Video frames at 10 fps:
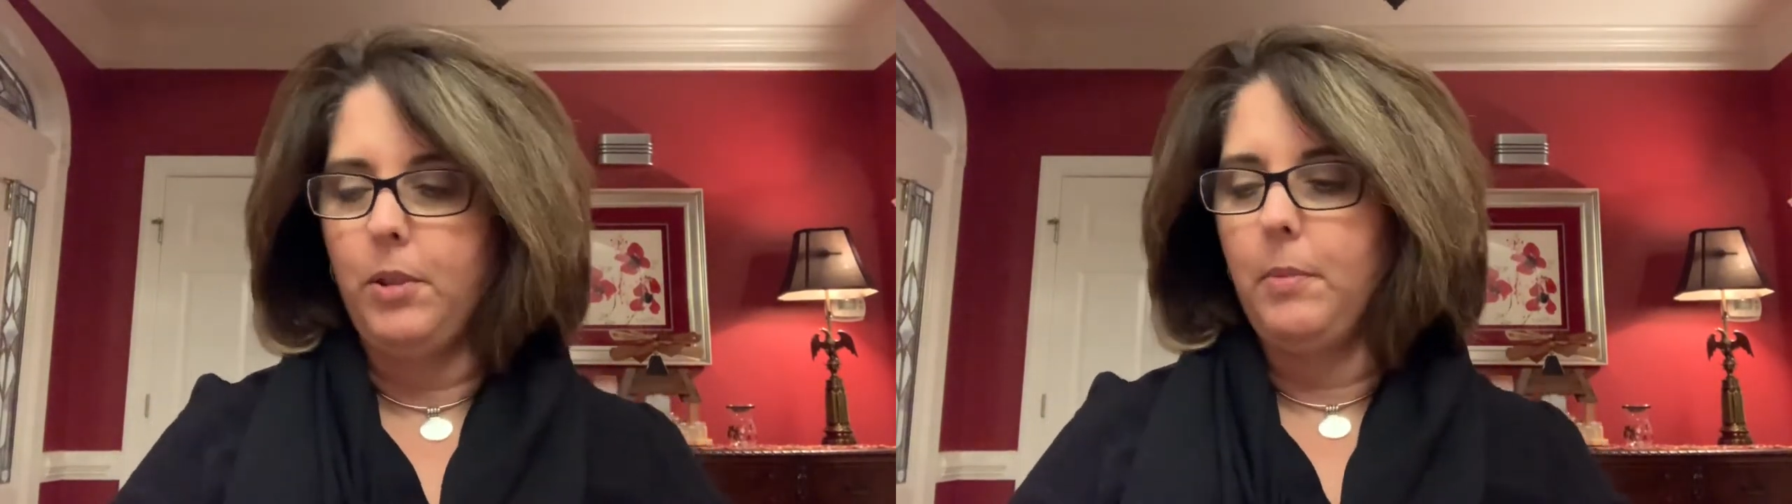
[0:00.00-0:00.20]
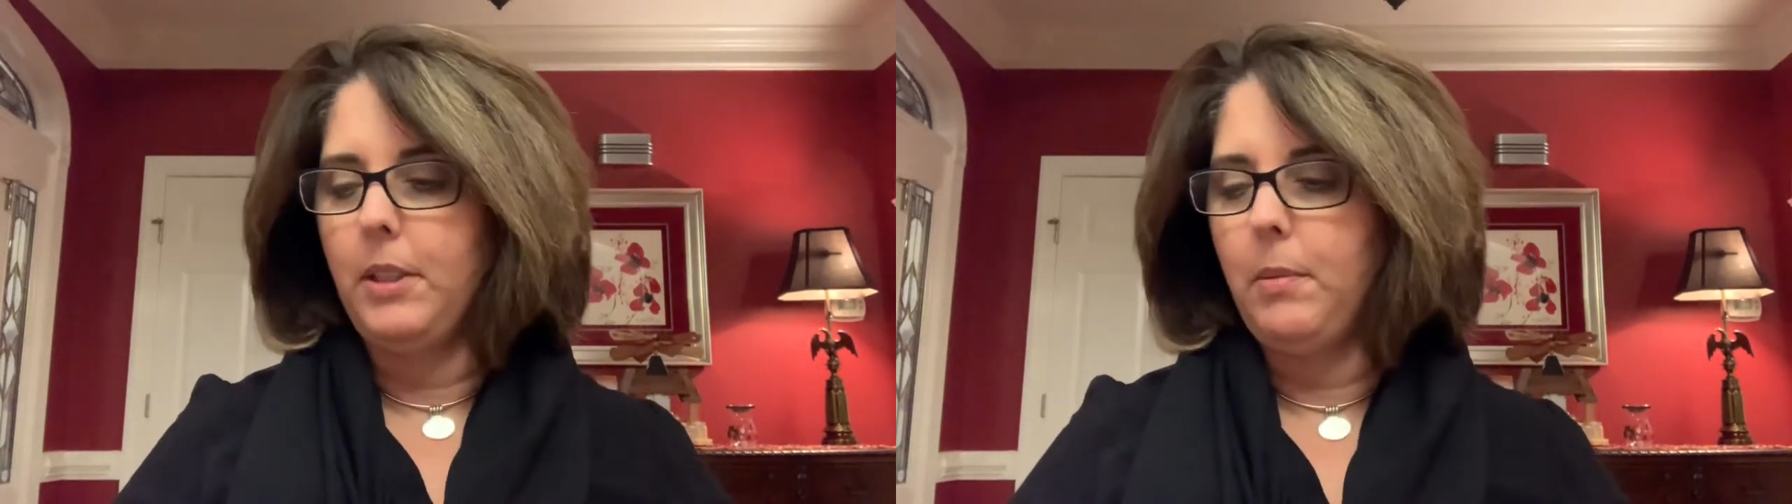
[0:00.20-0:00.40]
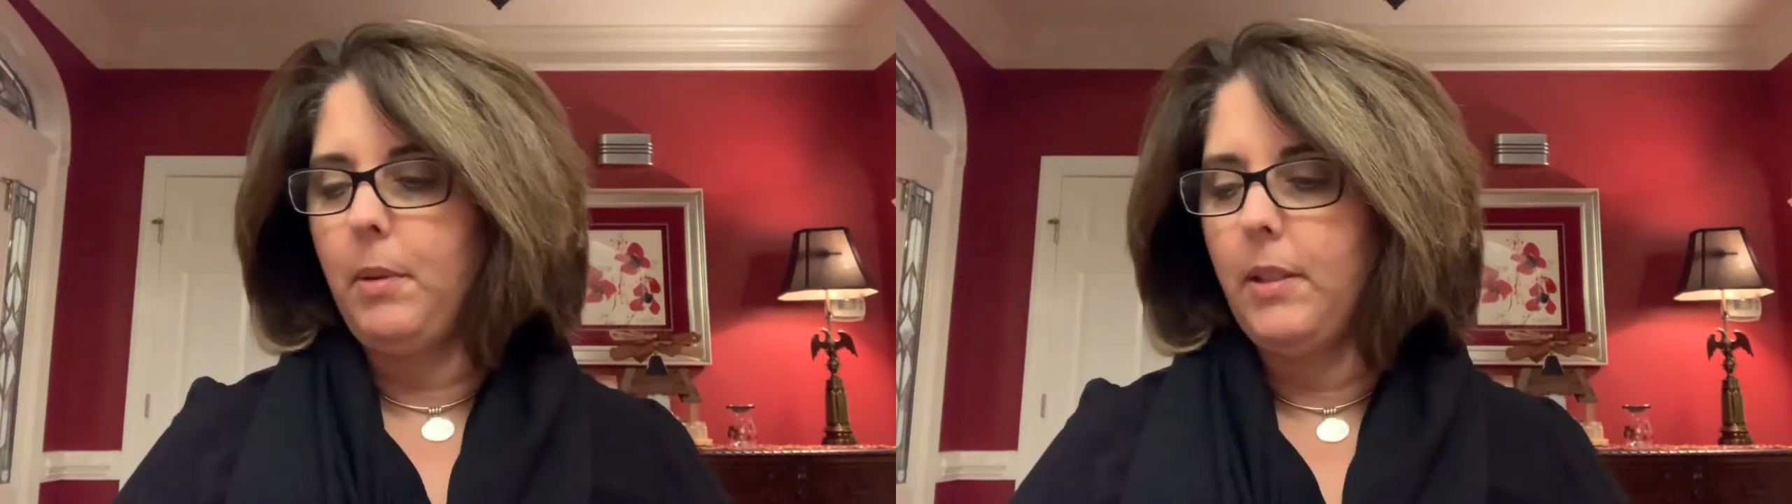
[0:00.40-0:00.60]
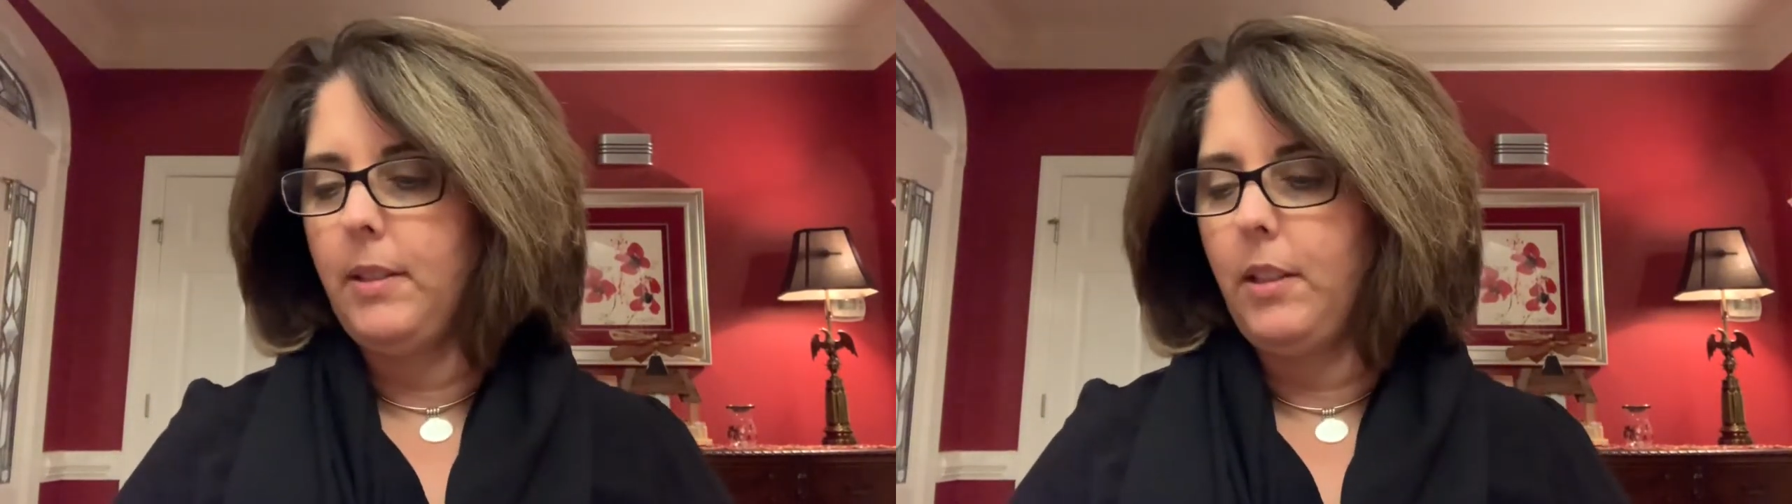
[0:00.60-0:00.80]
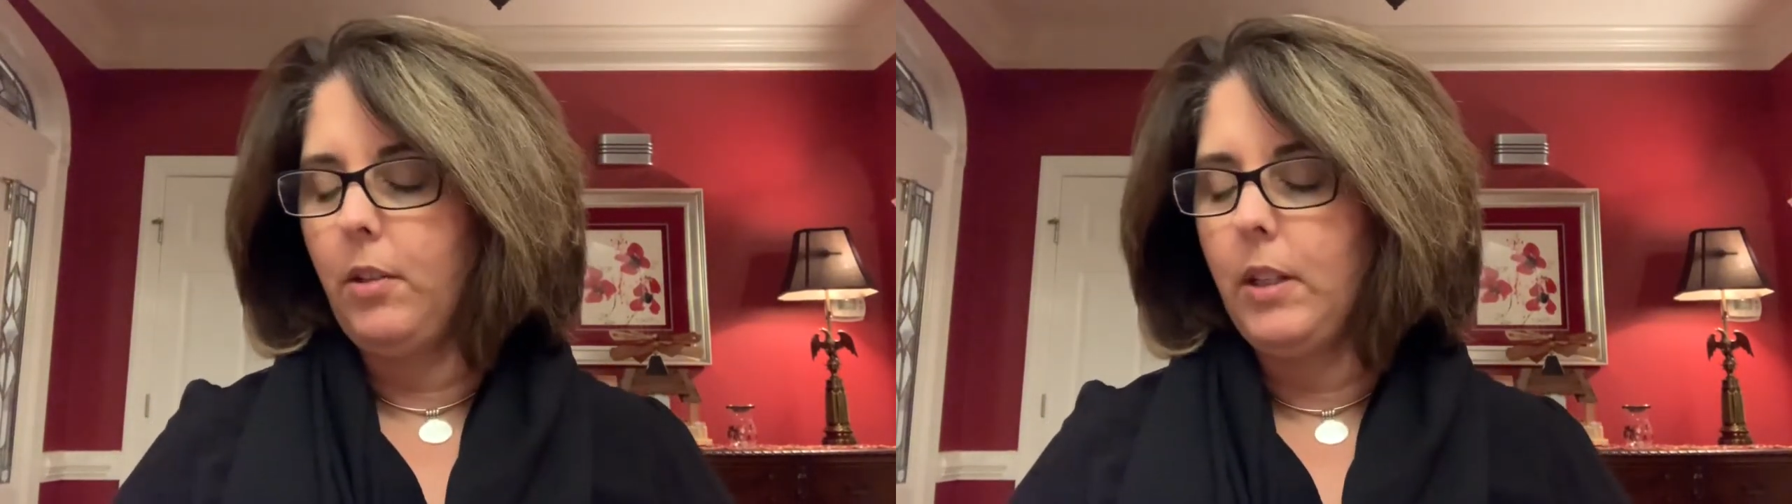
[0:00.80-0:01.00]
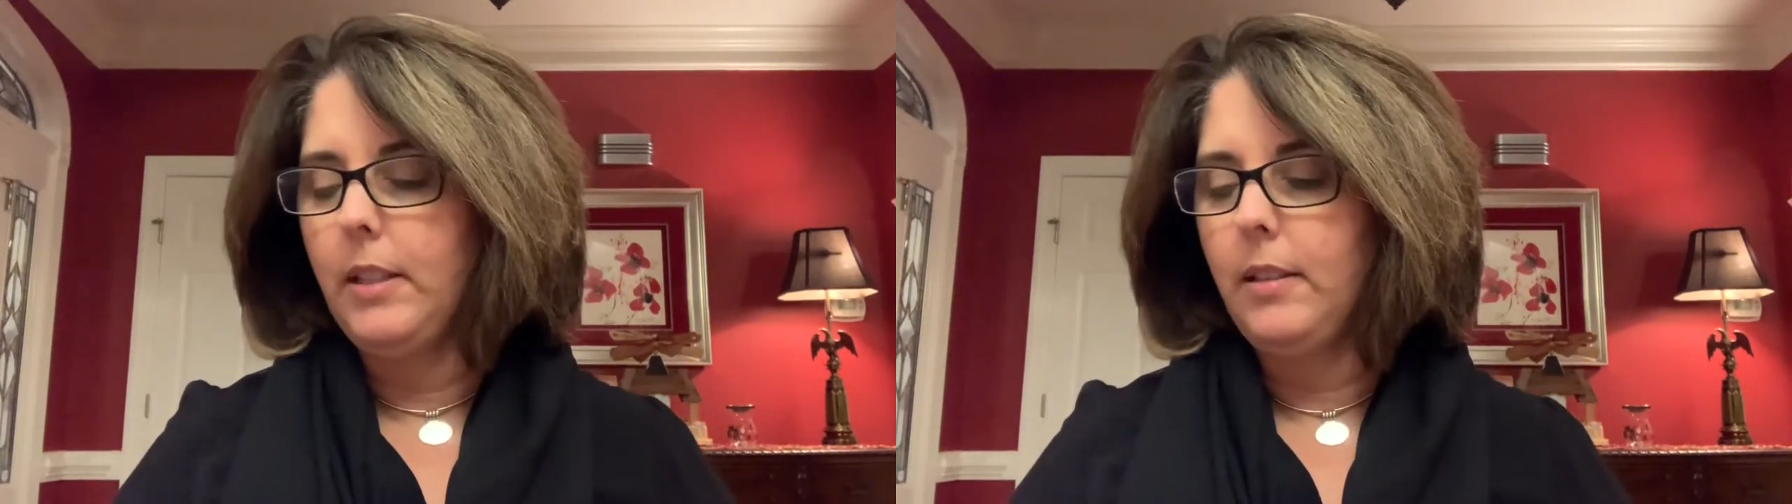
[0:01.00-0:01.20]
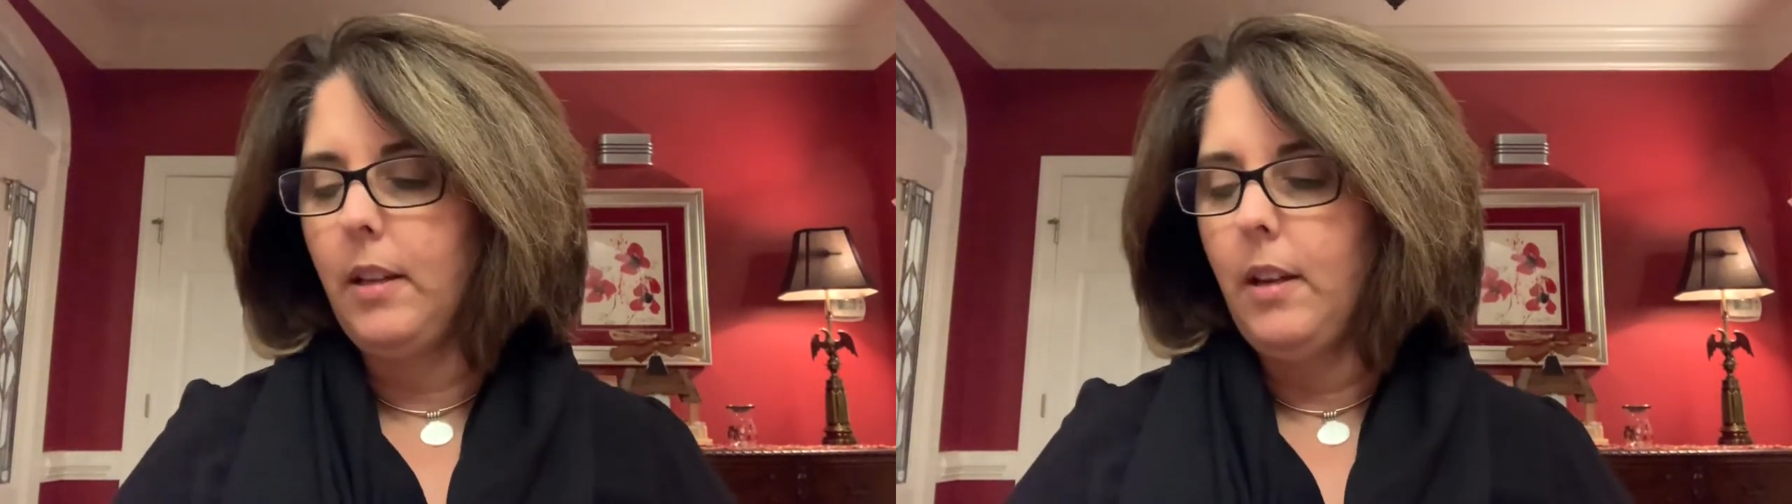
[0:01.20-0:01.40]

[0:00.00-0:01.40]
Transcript: which must have been a series.